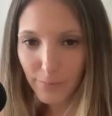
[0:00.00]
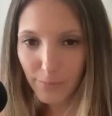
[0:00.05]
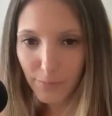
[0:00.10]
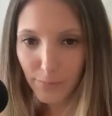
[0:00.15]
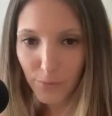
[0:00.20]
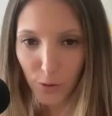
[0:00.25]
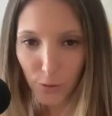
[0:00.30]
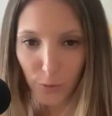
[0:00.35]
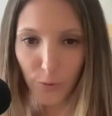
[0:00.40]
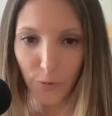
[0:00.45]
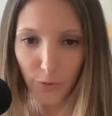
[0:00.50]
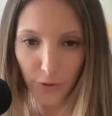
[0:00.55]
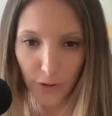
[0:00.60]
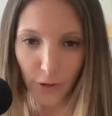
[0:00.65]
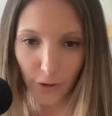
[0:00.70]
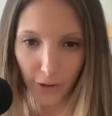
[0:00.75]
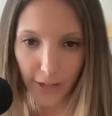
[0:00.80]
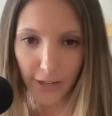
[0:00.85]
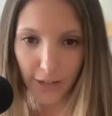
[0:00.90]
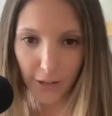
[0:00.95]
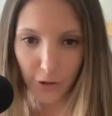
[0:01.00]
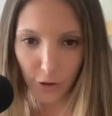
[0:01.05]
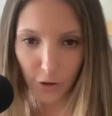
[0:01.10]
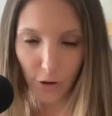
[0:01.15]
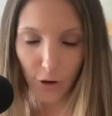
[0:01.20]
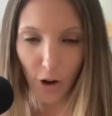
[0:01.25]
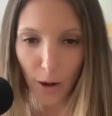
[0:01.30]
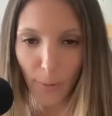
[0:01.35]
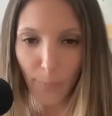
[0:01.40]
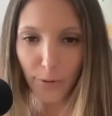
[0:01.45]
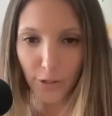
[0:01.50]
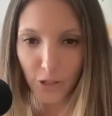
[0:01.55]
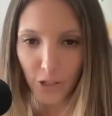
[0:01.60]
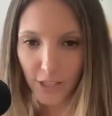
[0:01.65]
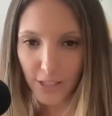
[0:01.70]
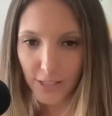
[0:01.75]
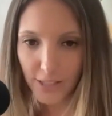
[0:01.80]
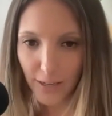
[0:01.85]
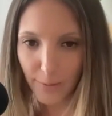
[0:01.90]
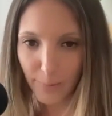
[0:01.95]
you feel like you're
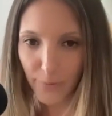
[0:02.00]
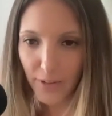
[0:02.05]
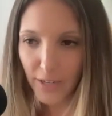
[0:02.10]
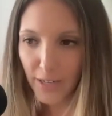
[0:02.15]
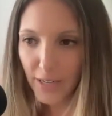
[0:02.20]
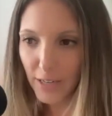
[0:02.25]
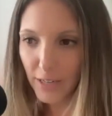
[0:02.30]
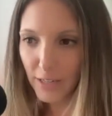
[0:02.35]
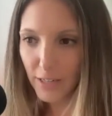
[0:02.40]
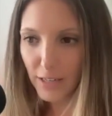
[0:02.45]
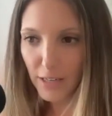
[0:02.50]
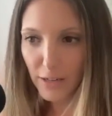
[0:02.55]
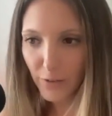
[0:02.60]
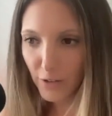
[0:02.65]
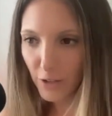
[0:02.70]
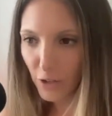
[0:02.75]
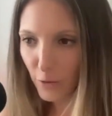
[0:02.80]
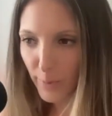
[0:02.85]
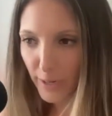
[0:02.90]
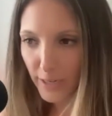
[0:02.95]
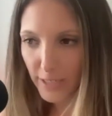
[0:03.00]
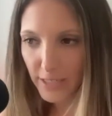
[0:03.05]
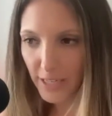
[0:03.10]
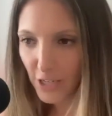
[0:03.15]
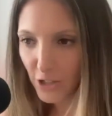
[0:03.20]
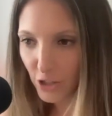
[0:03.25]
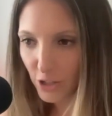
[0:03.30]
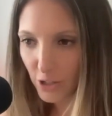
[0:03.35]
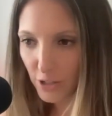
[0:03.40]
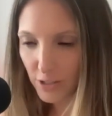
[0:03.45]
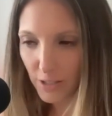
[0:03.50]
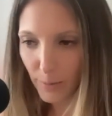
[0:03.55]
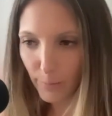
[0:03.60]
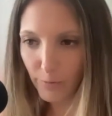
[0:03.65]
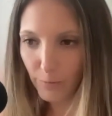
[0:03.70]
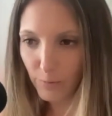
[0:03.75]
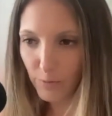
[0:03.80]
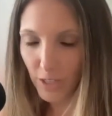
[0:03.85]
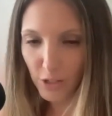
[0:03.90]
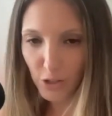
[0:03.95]
accomplishing something. And even your meditation,
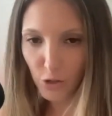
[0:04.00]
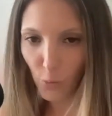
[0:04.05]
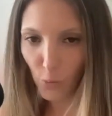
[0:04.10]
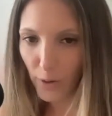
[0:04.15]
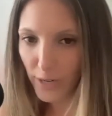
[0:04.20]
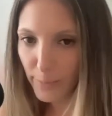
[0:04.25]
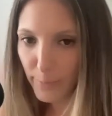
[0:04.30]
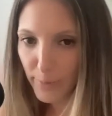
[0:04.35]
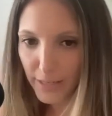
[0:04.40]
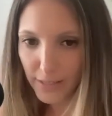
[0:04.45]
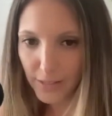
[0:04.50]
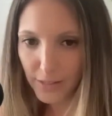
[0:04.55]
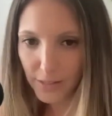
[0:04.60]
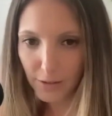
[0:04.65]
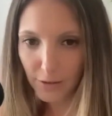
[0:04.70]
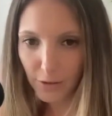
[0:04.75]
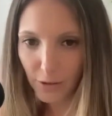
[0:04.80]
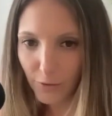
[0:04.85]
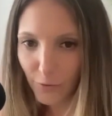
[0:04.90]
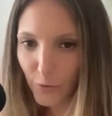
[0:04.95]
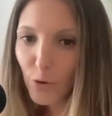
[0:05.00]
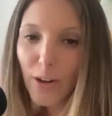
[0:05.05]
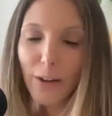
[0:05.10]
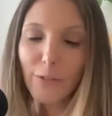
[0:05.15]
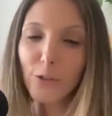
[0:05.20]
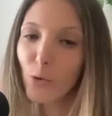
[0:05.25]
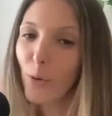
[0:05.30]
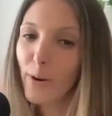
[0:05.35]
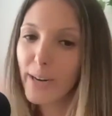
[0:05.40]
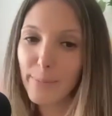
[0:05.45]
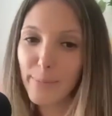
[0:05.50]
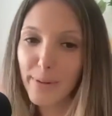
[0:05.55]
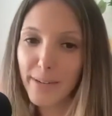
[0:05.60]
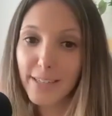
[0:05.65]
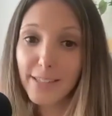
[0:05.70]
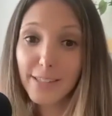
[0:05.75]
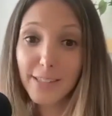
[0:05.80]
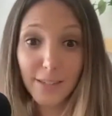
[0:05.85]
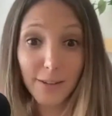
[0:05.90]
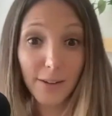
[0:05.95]
sometimes like 20 yep. minutes you don't have 20 yeah.
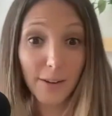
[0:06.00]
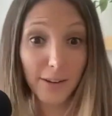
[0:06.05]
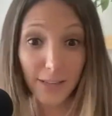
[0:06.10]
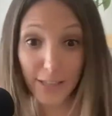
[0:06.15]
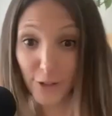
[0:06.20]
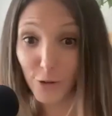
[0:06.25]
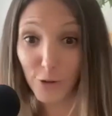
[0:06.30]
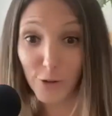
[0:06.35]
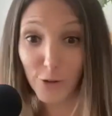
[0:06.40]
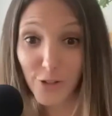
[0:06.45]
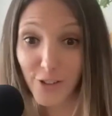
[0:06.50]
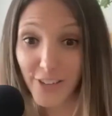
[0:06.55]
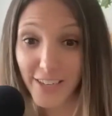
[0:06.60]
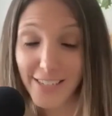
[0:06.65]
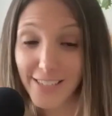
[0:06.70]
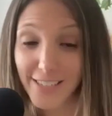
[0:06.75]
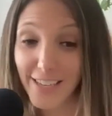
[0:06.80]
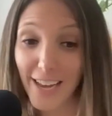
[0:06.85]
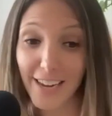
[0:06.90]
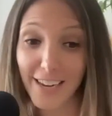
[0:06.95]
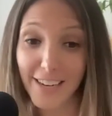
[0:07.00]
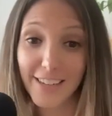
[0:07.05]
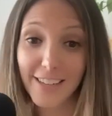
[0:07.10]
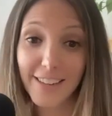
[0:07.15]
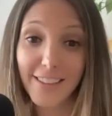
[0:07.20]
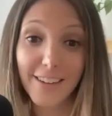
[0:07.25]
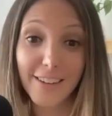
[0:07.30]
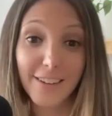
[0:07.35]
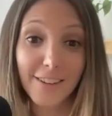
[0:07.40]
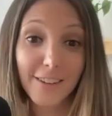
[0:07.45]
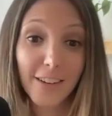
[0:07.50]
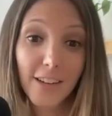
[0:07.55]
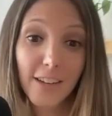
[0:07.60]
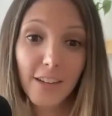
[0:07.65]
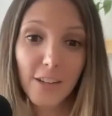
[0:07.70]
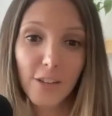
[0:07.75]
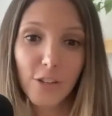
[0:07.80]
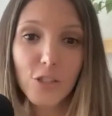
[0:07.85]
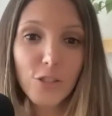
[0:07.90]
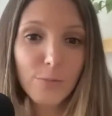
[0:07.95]
minutes to heal your anxiety, then
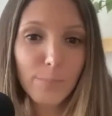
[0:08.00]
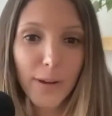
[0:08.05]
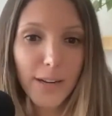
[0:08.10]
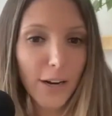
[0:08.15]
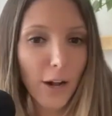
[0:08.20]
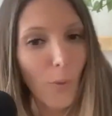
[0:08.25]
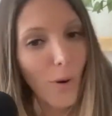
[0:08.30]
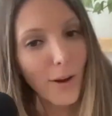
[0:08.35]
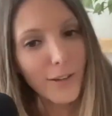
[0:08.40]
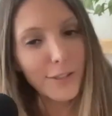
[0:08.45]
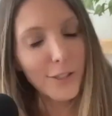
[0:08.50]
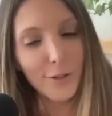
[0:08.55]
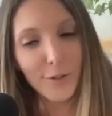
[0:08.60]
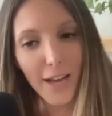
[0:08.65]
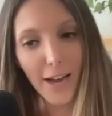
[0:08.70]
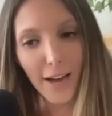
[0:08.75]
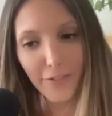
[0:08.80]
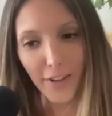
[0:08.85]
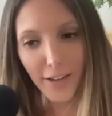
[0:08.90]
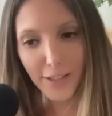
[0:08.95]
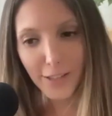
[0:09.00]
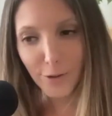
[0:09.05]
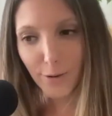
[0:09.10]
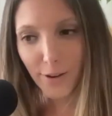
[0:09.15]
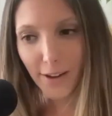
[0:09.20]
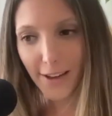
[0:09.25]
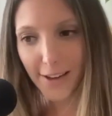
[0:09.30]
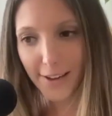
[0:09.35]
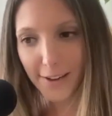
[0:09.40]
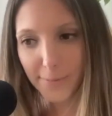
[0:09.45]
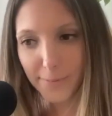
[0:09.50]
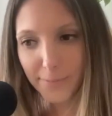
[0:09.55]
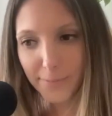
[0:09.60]
you just might not want to yet. And that's okay.